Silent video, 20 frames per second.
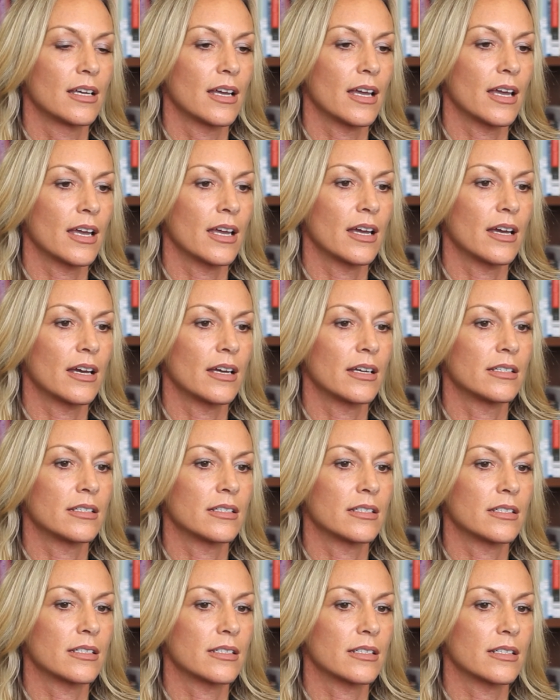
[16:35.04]

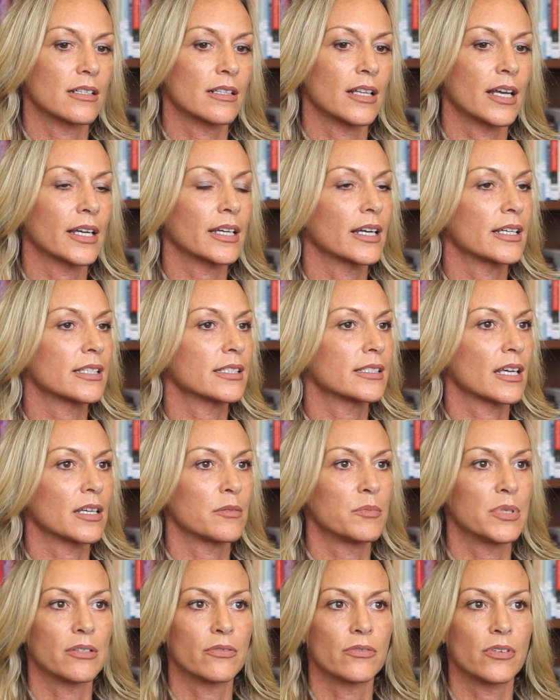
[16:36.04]
And like I said
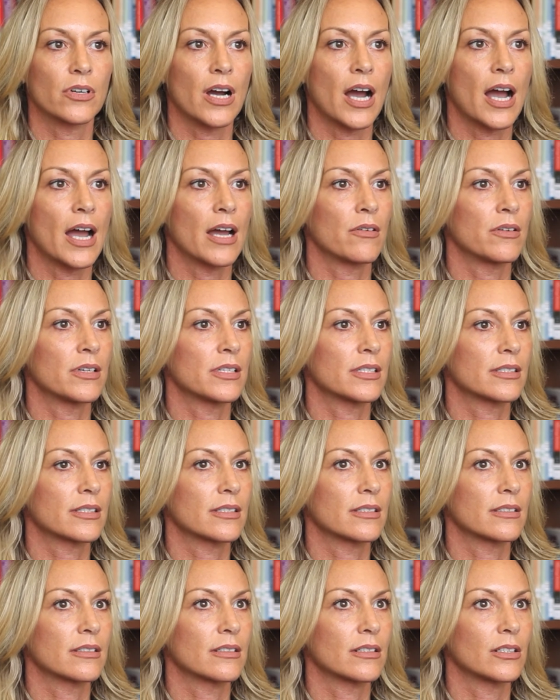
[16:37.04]
before, I was
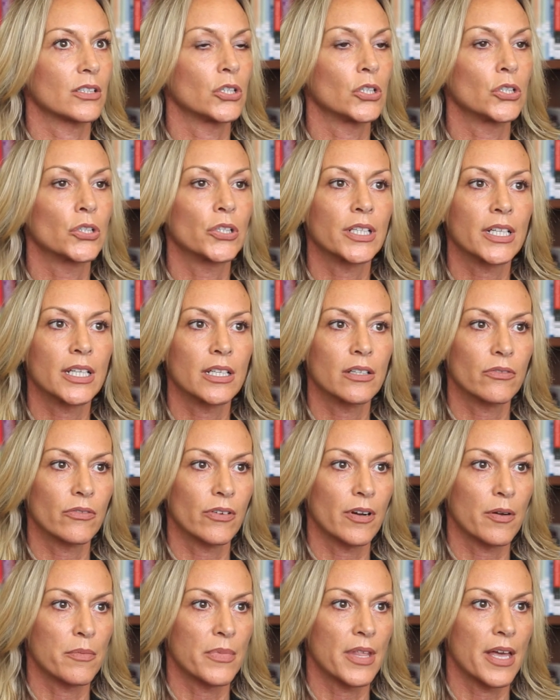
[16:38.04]
learning
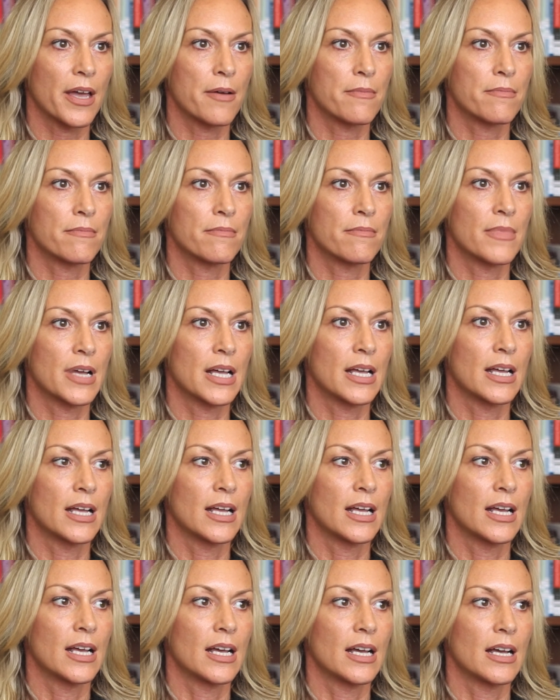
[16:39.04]
from them.
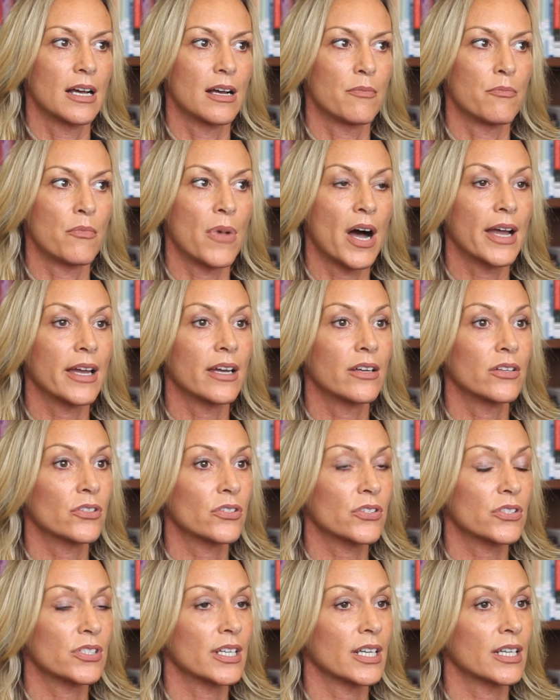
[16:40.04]
My
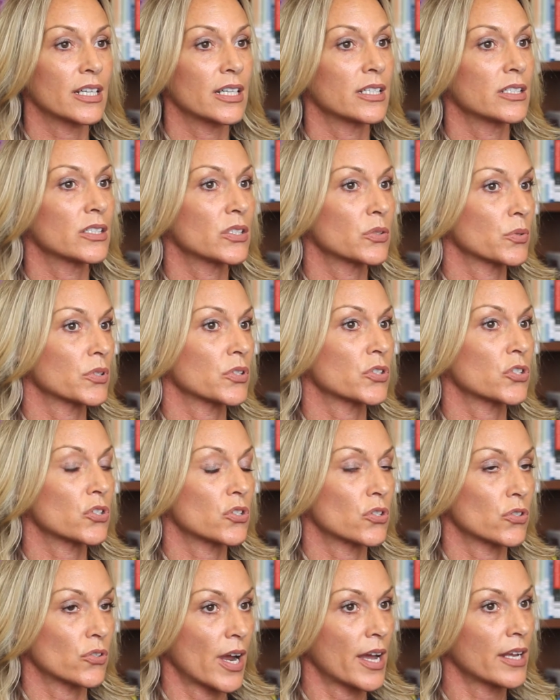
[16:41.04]
understandings were
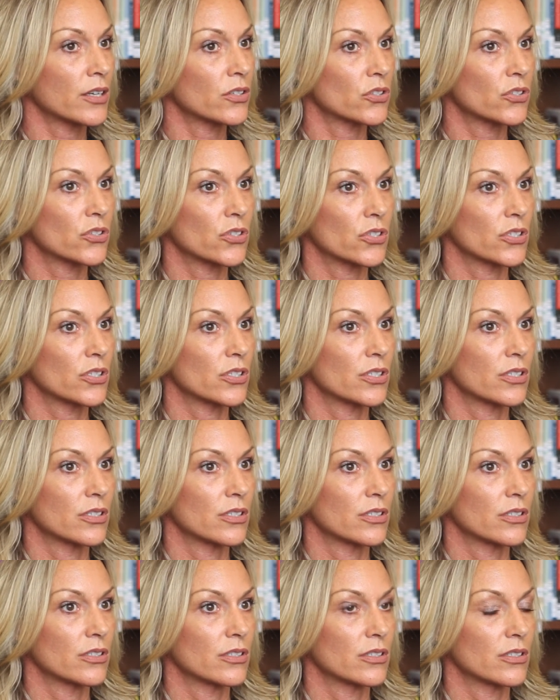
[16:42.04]
stretched,
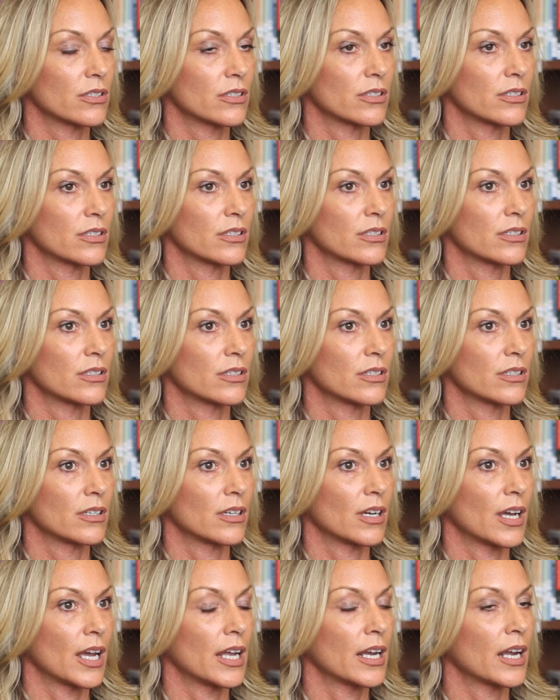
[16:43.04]

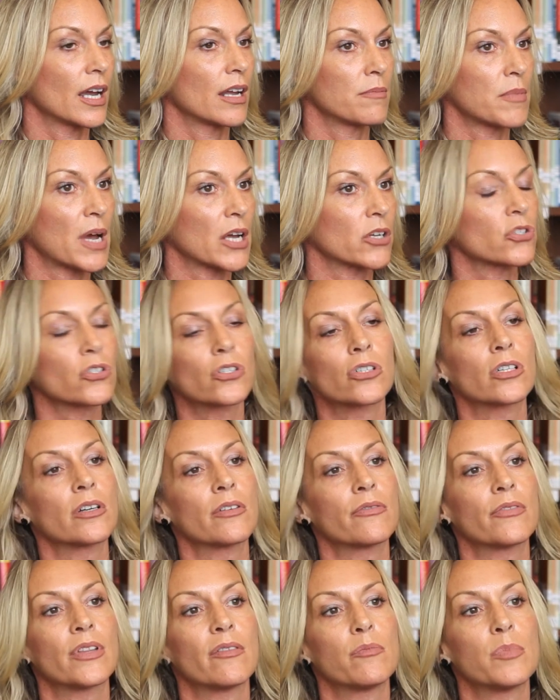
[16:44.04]
and I'm not sure
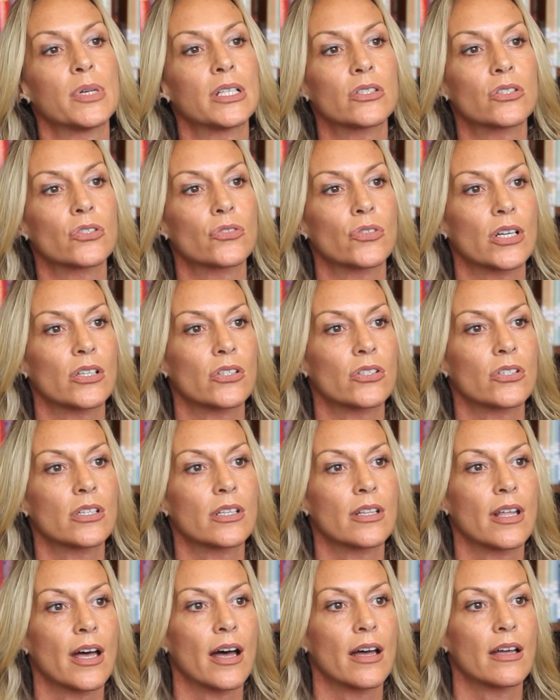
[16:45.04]
if they've been stretched to
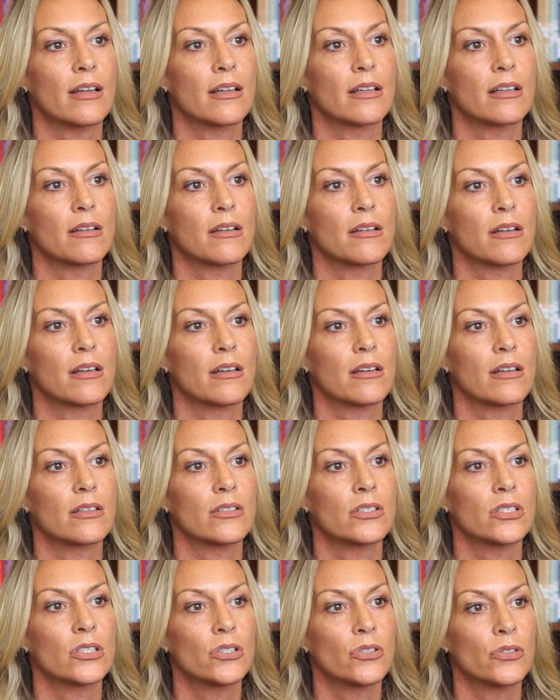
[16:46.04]
that
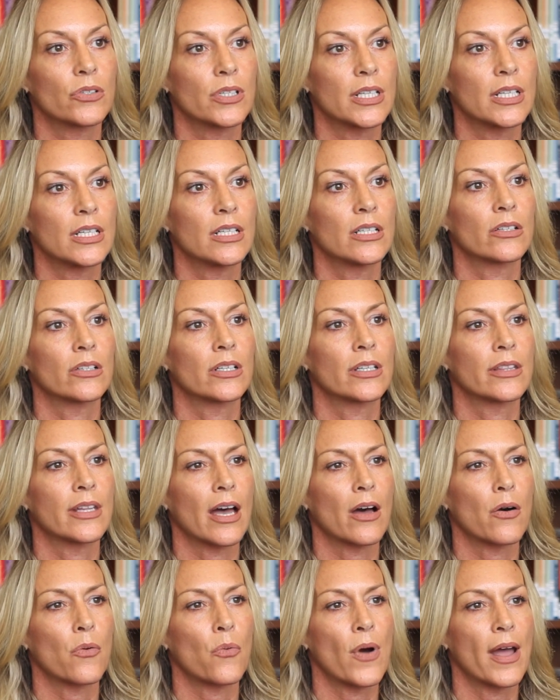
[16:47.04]
degree or in
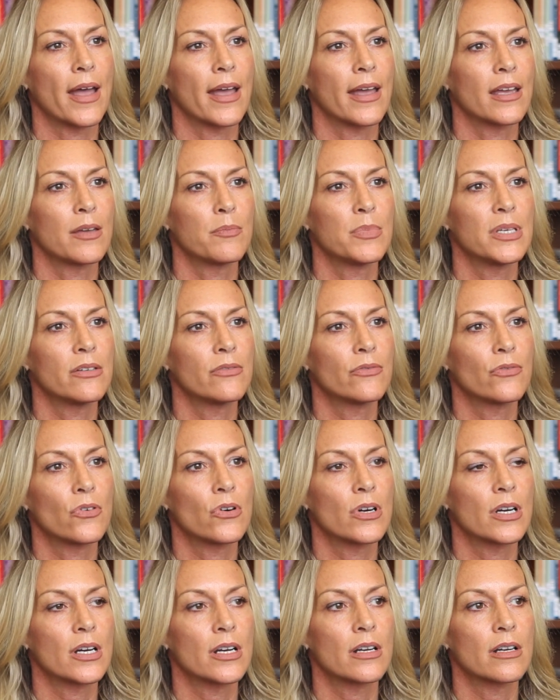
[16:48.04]
that way
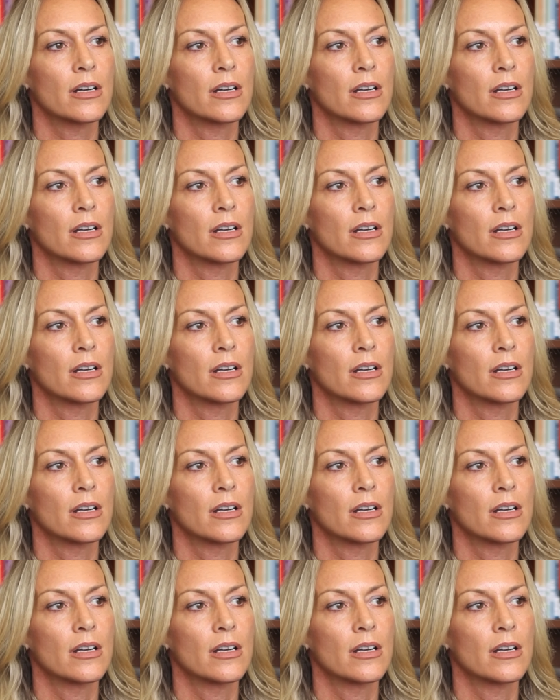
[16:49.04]
before.